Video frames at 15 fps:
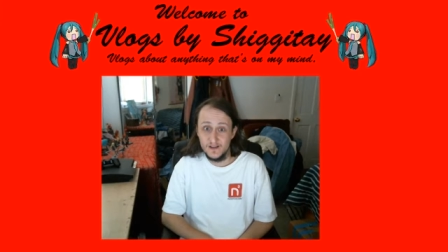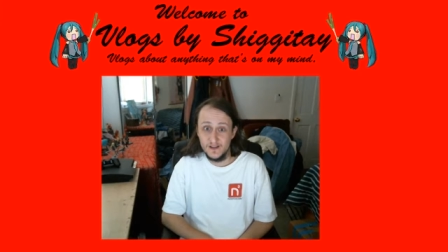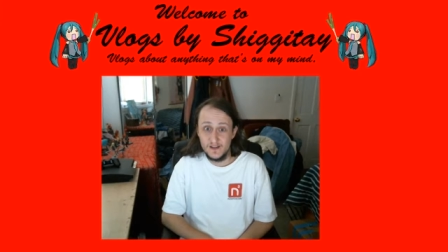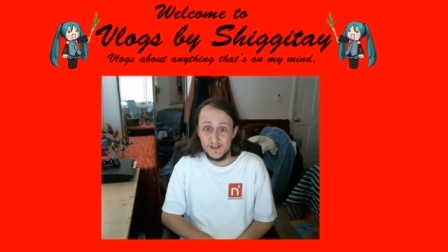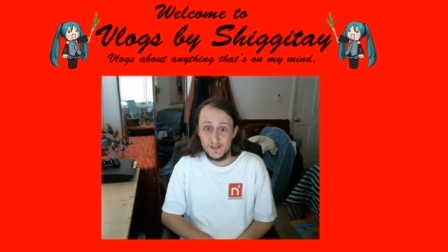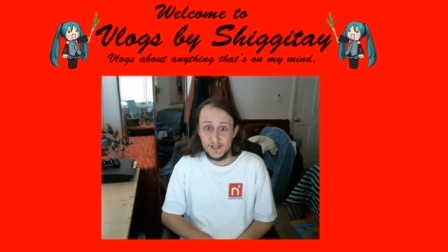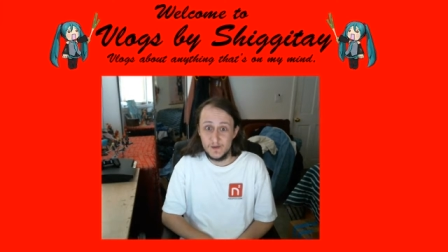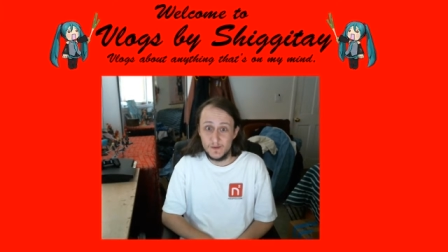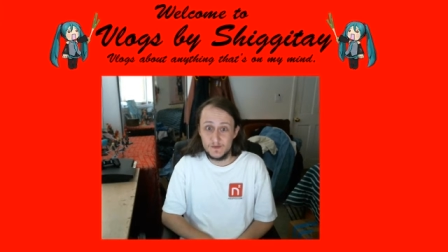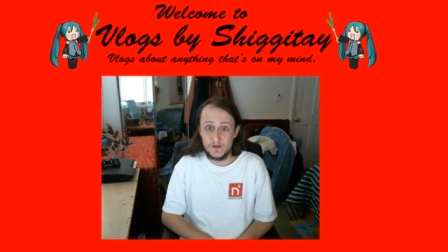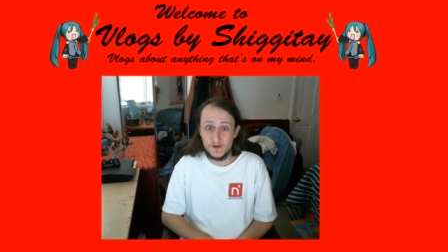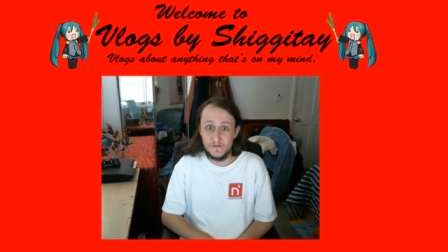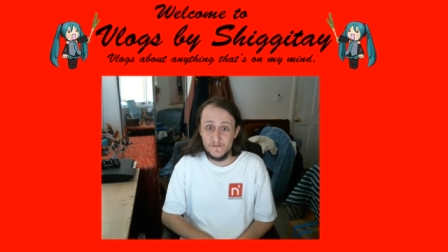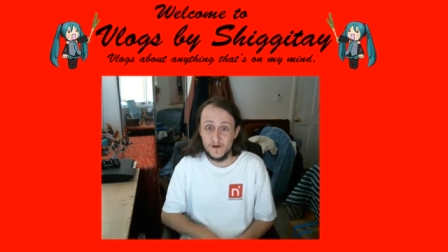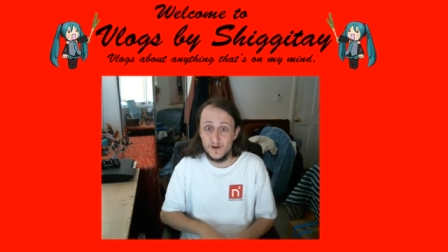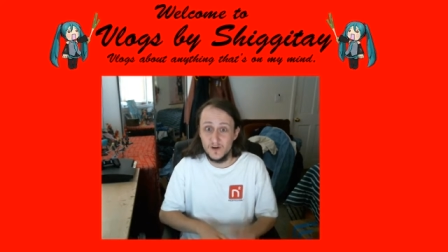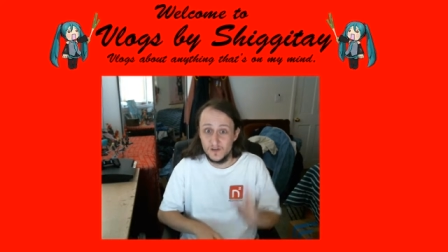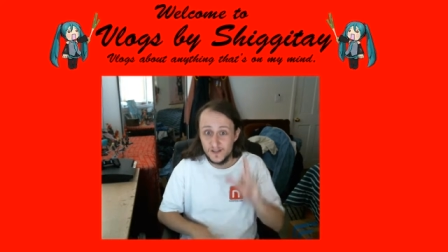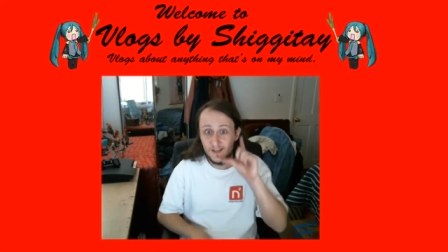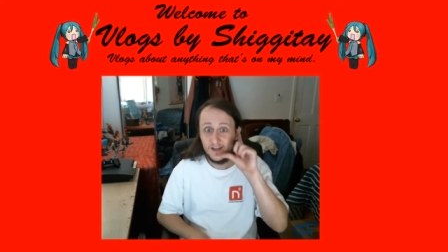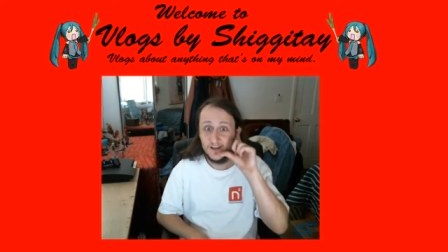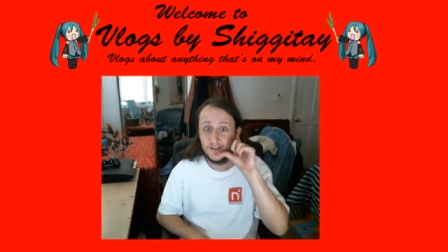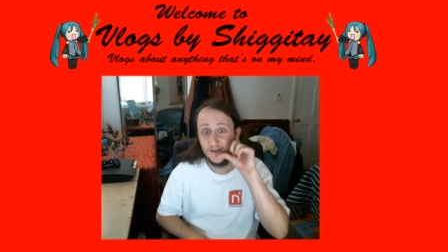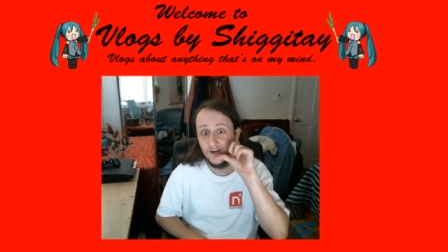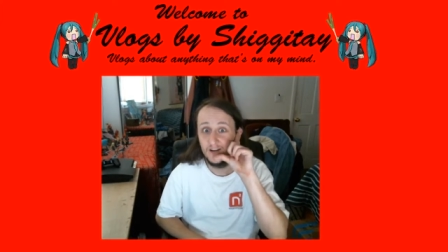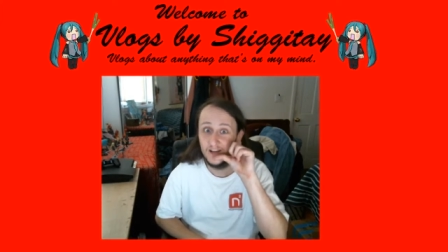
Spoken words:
They come up to your phone, they're all